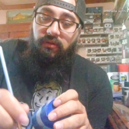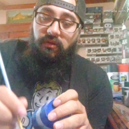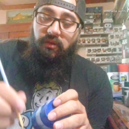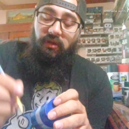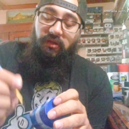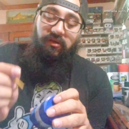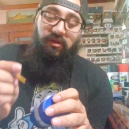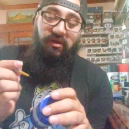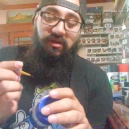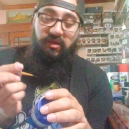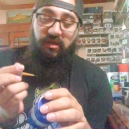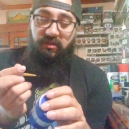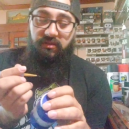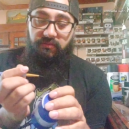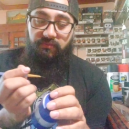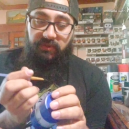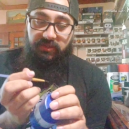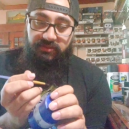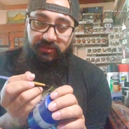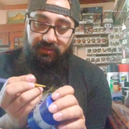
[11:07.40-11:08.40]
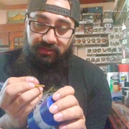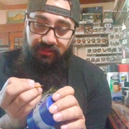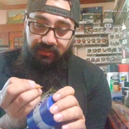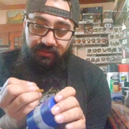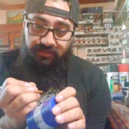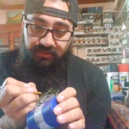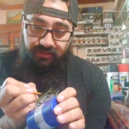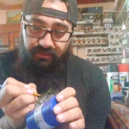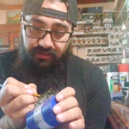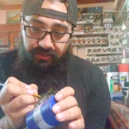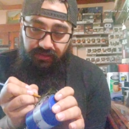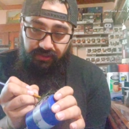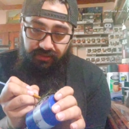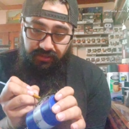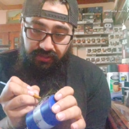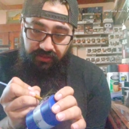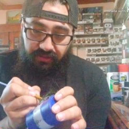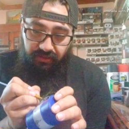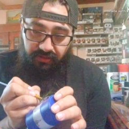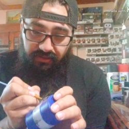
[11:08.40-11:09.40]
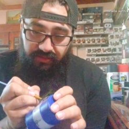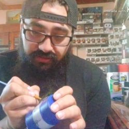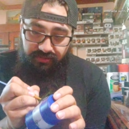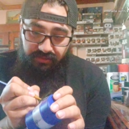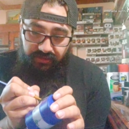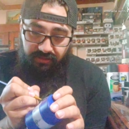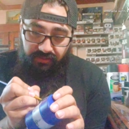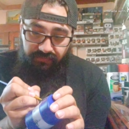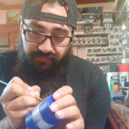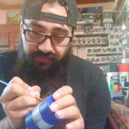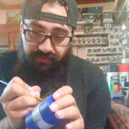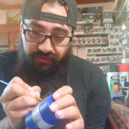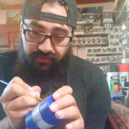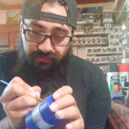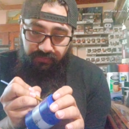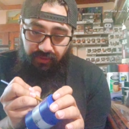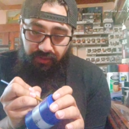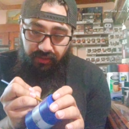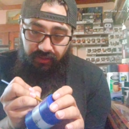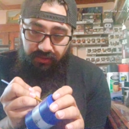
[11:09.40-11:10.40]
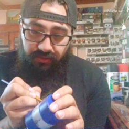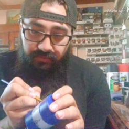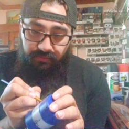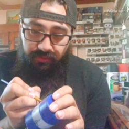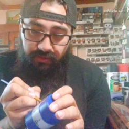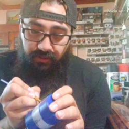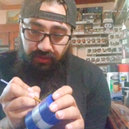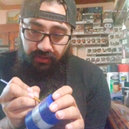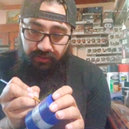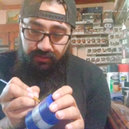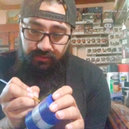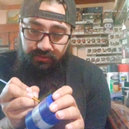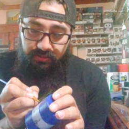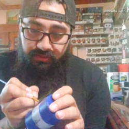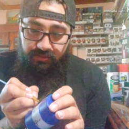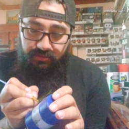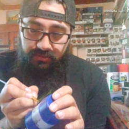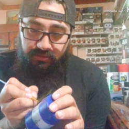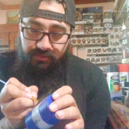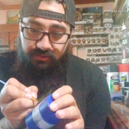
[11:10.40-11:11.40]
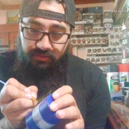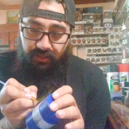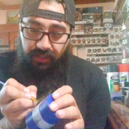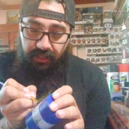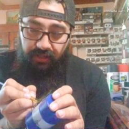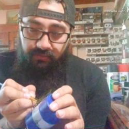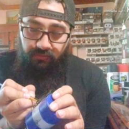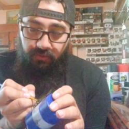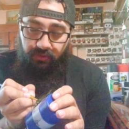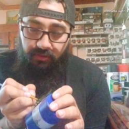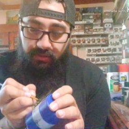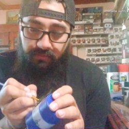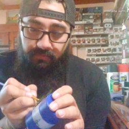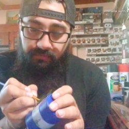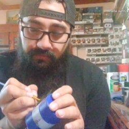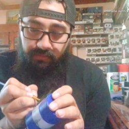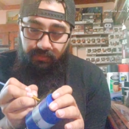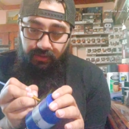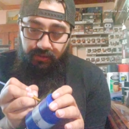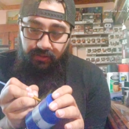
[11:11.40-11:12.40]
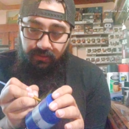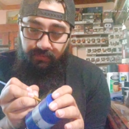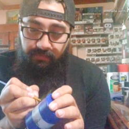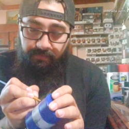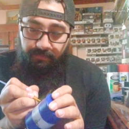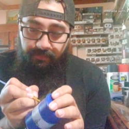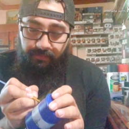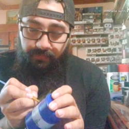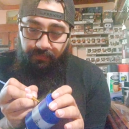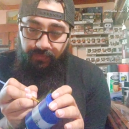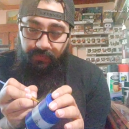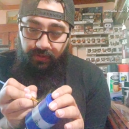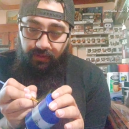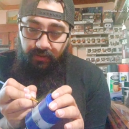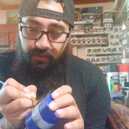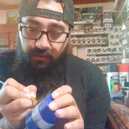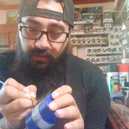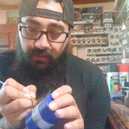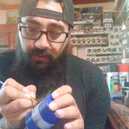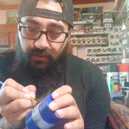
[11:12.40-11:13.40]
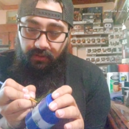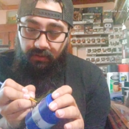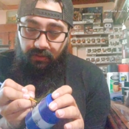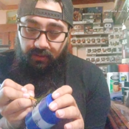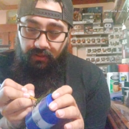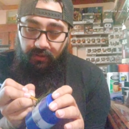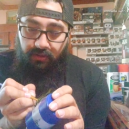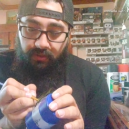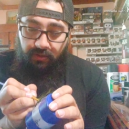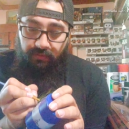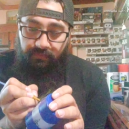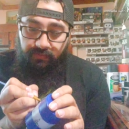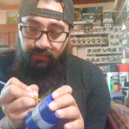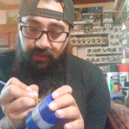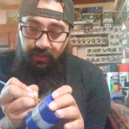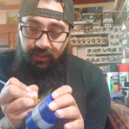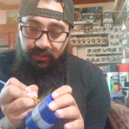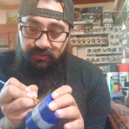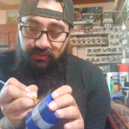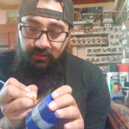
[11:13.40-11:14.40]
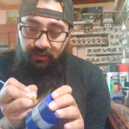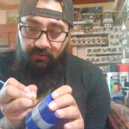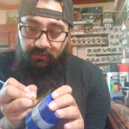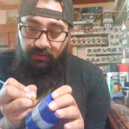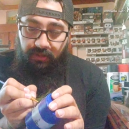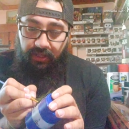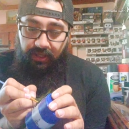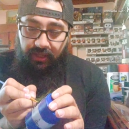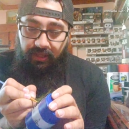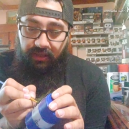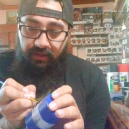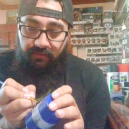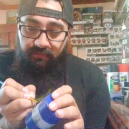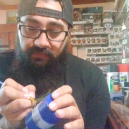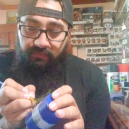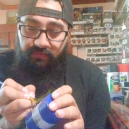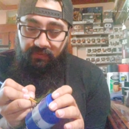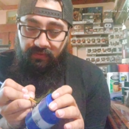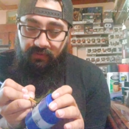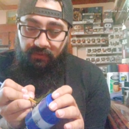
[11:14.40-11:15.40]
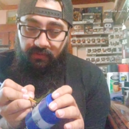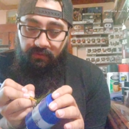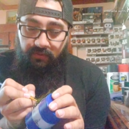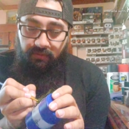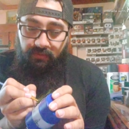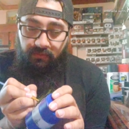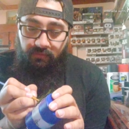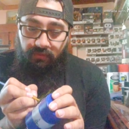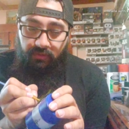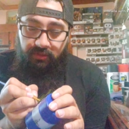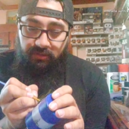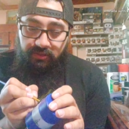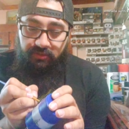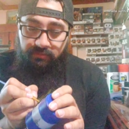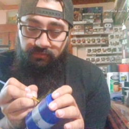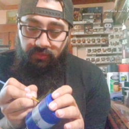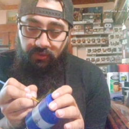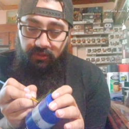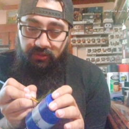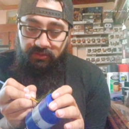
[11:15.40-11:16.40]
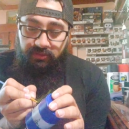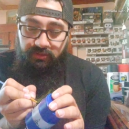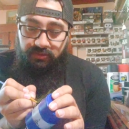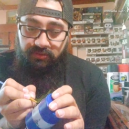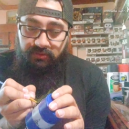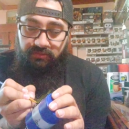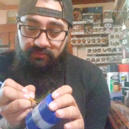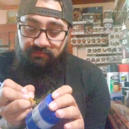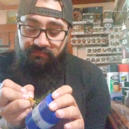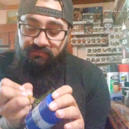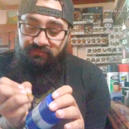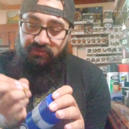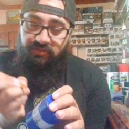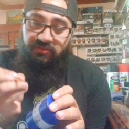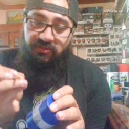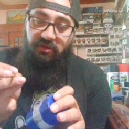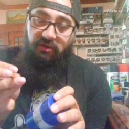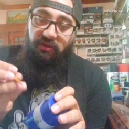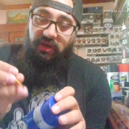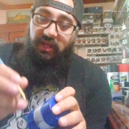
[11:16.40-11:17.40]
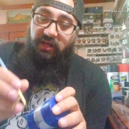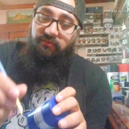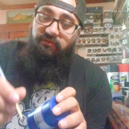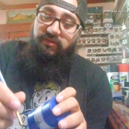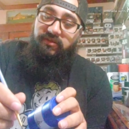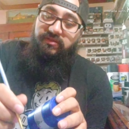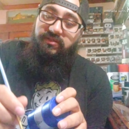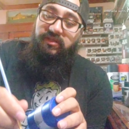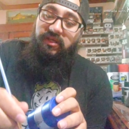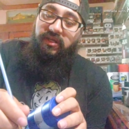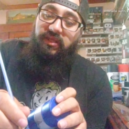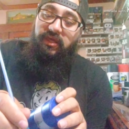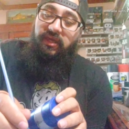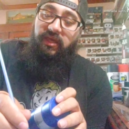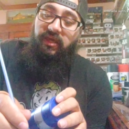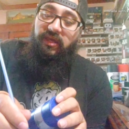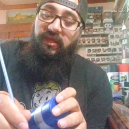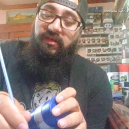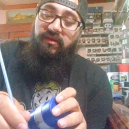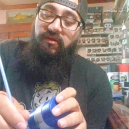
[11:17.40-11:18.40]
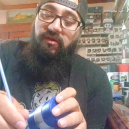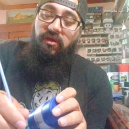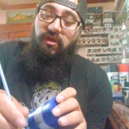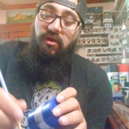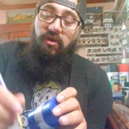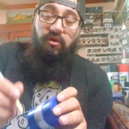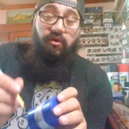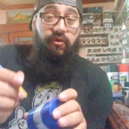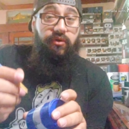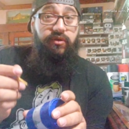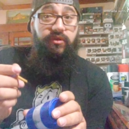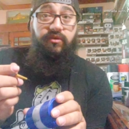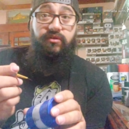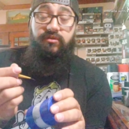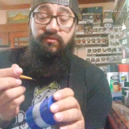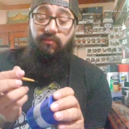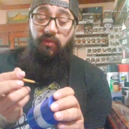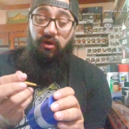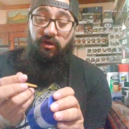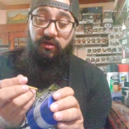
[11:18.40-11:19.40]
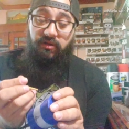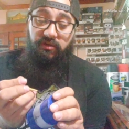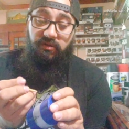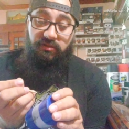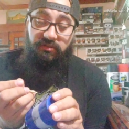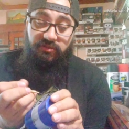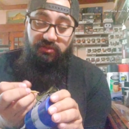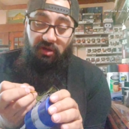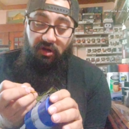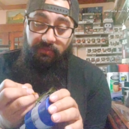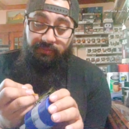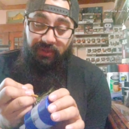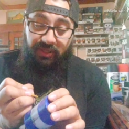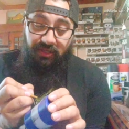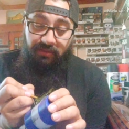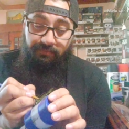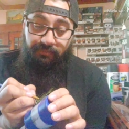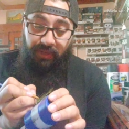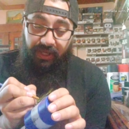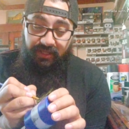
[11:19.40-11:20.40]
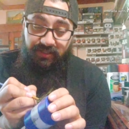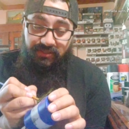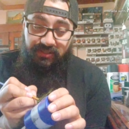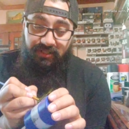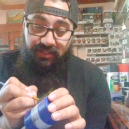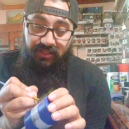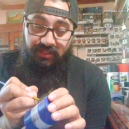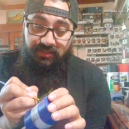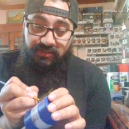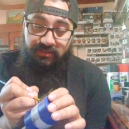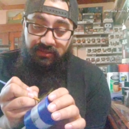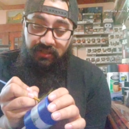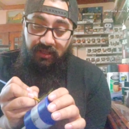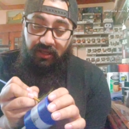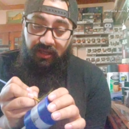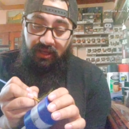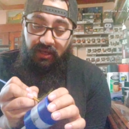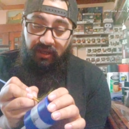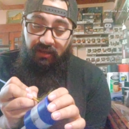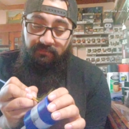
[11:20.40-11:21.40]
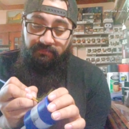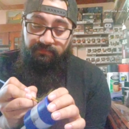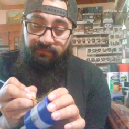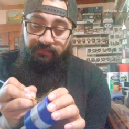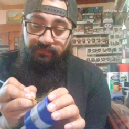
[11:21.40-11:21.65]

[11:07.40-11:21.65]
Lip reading: I'll knock out the rest of these, and then y'all can see the finished product. But all this is just line work. But if you guys don't have one of these brushes, just go at it with a steady hand, or use a marker, Sharpie, paint sticks. I've